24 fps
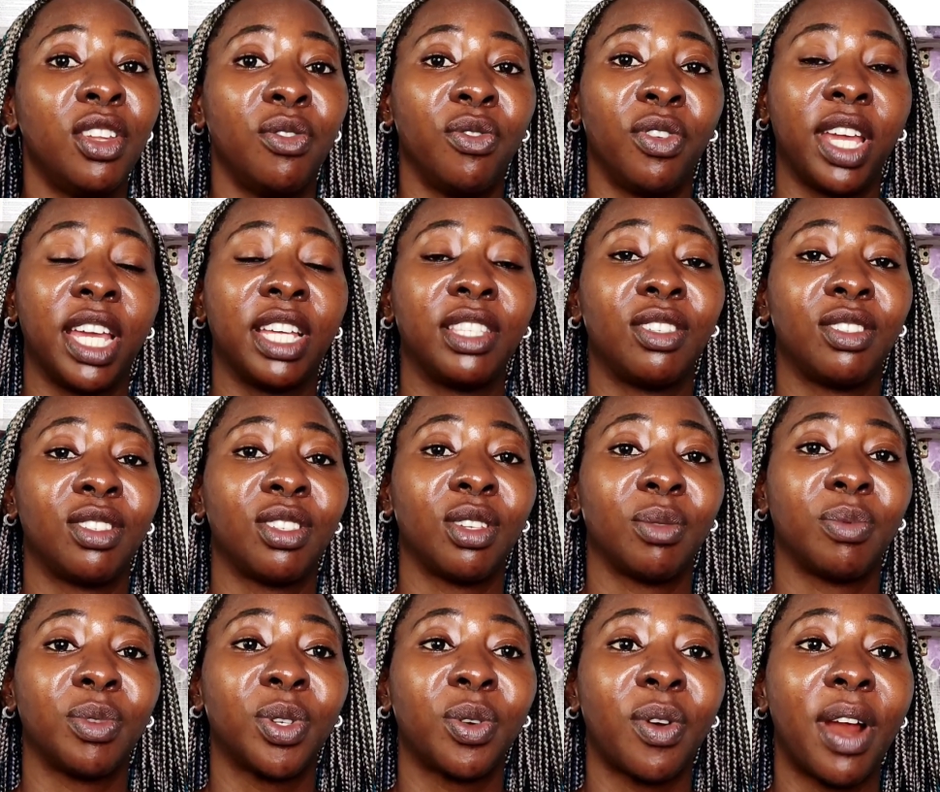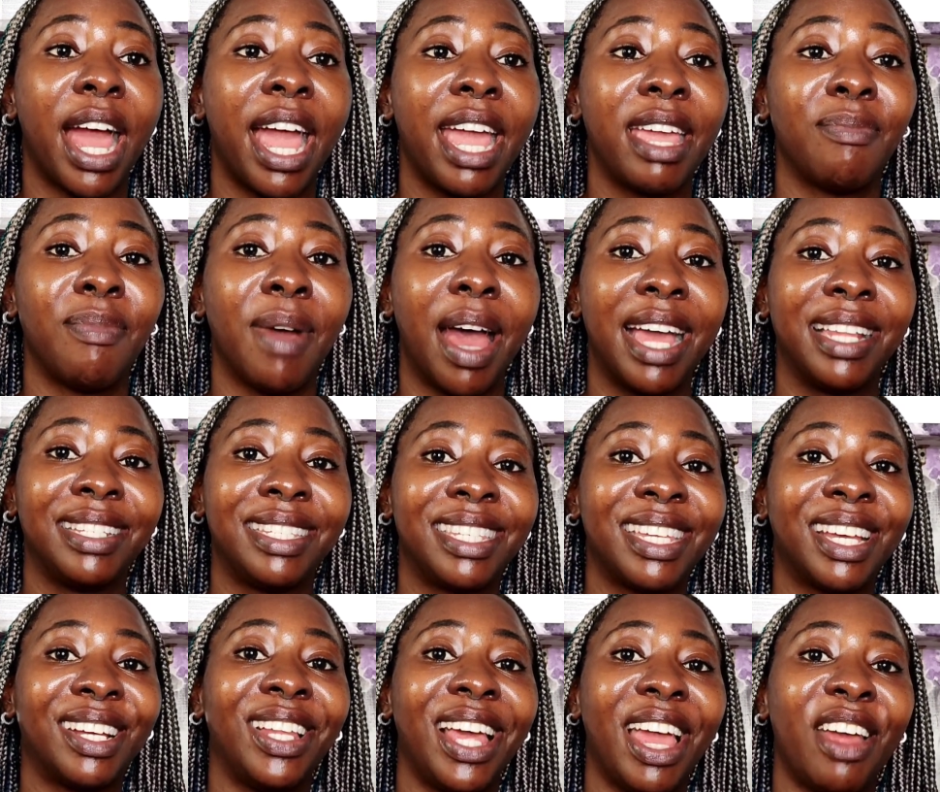Don't forget to subscribe
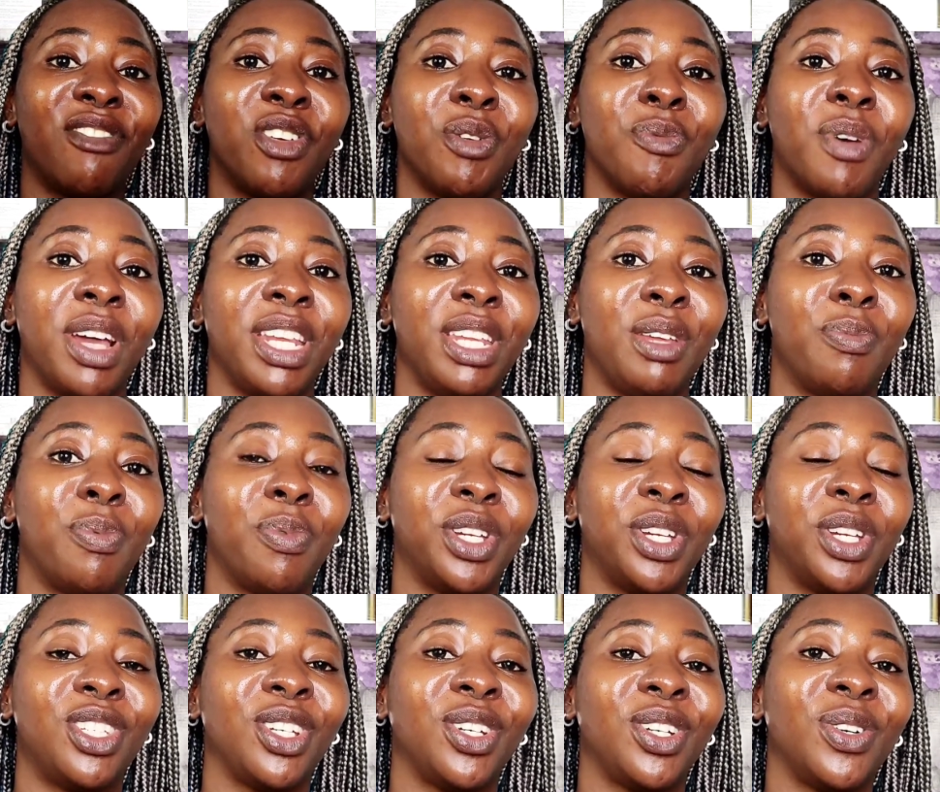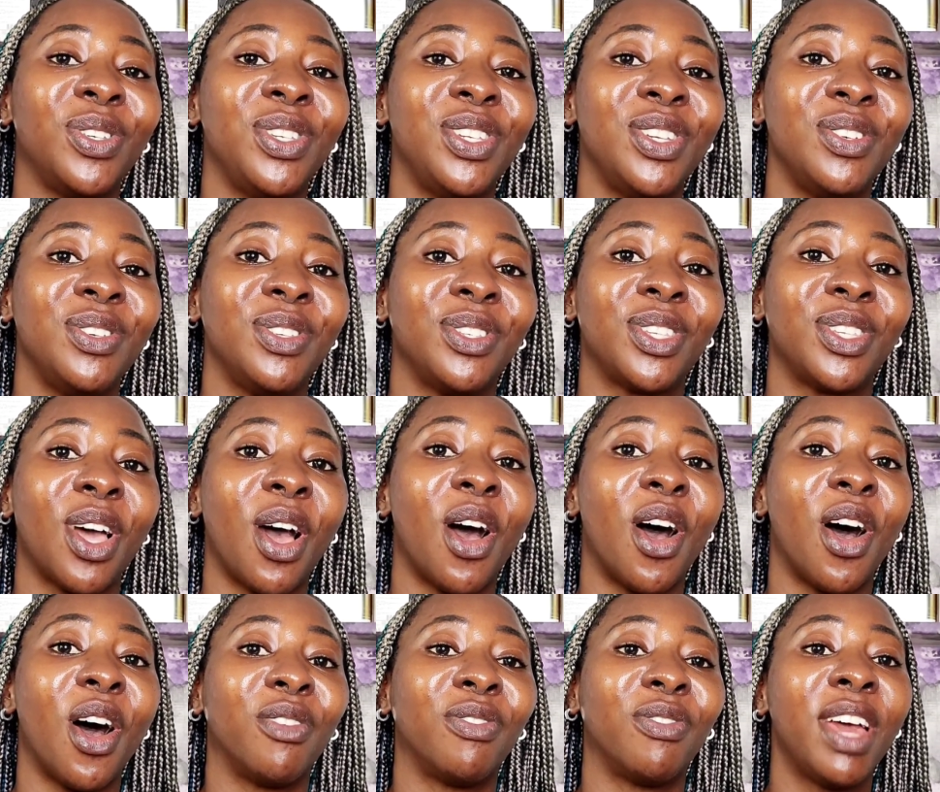and tell everybody pretty good news
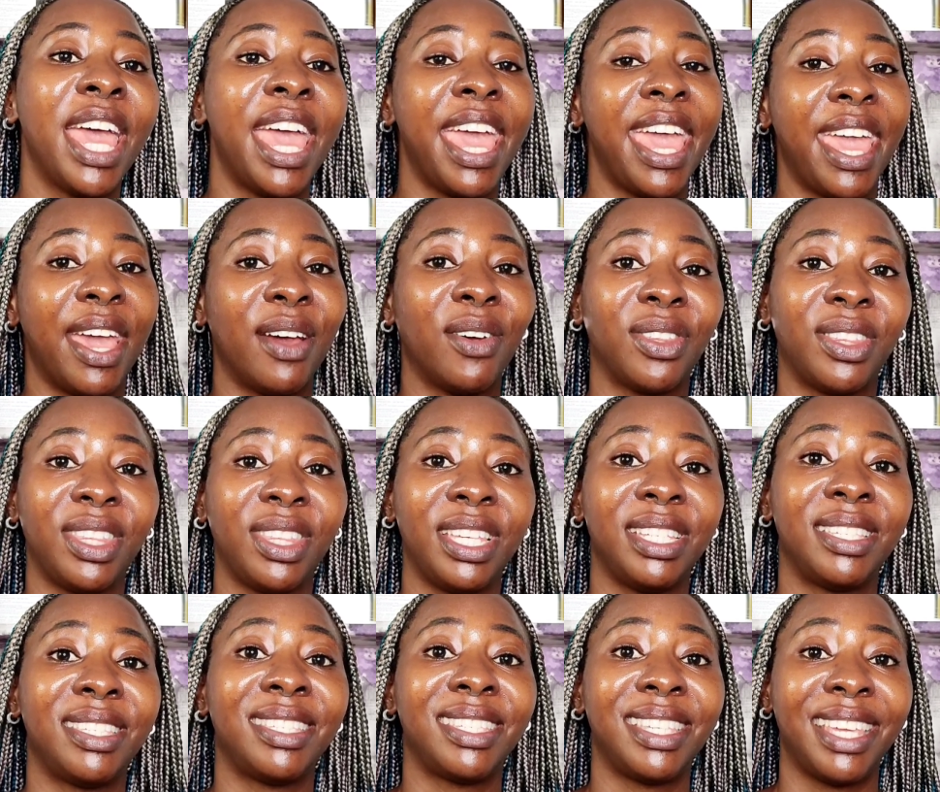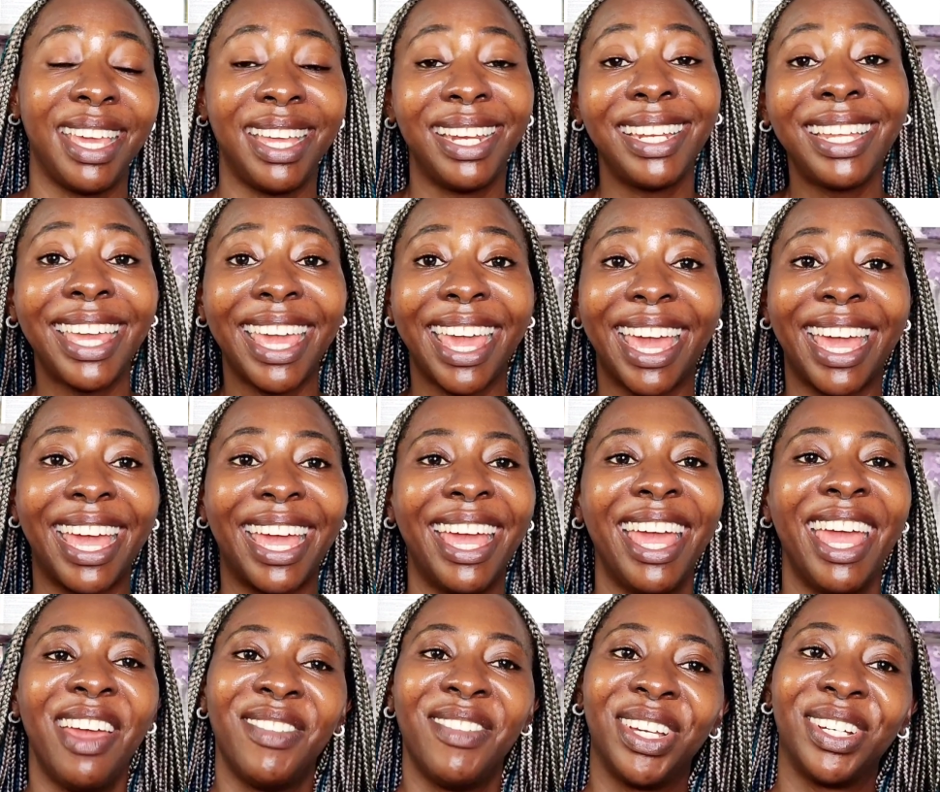of healthy
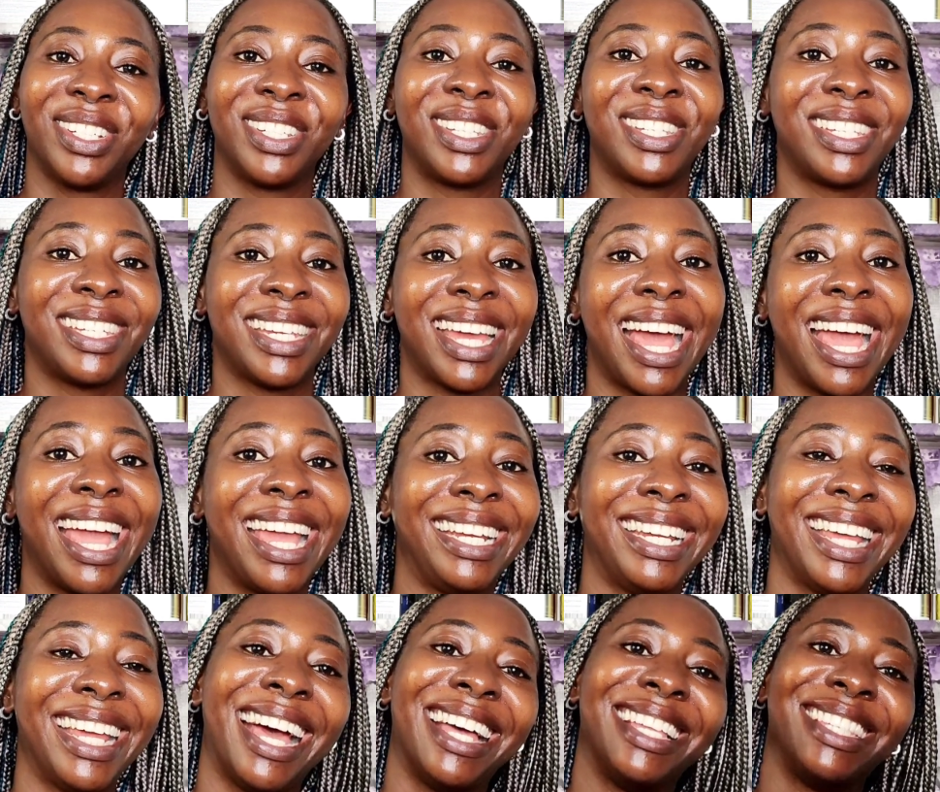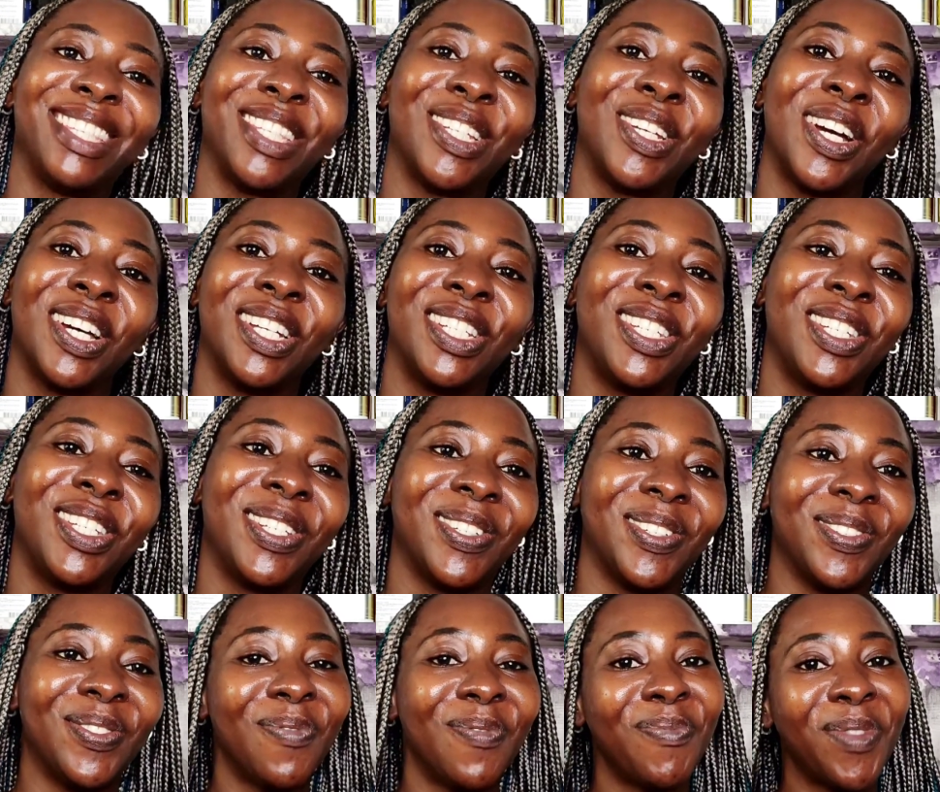skincare, because Shine has
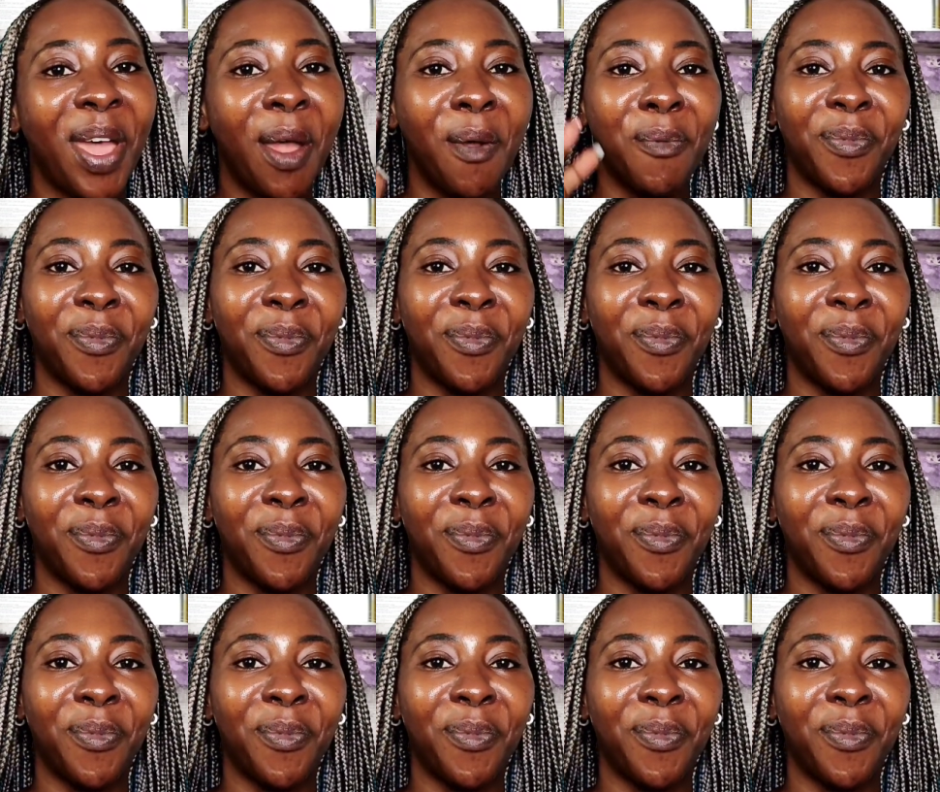got you.